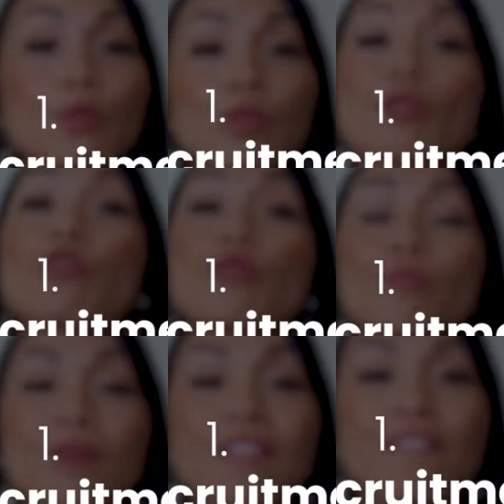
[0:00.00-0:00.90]

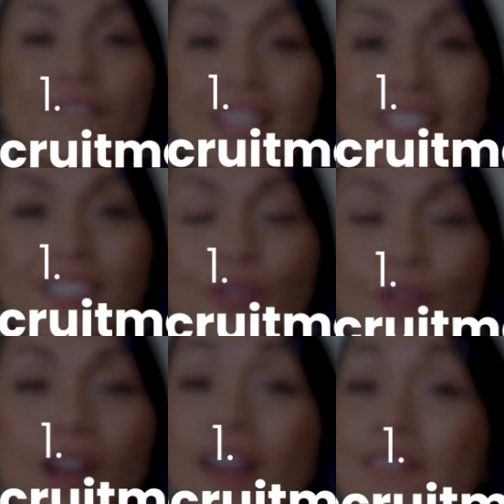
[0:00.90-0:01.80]
recruitment fee.
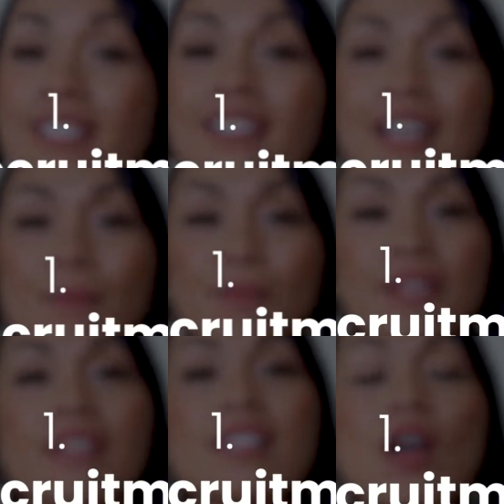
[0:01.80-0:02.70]
So I've seen
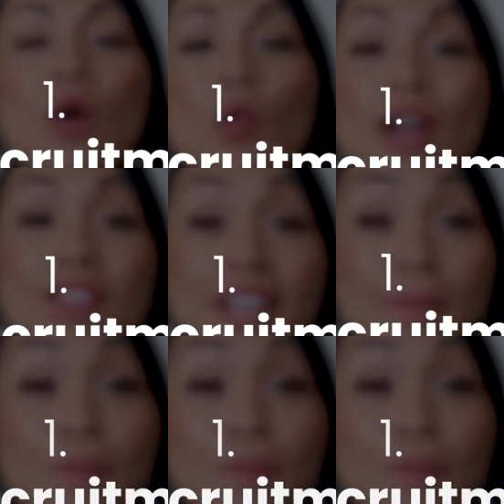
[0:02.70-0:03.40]
companies where they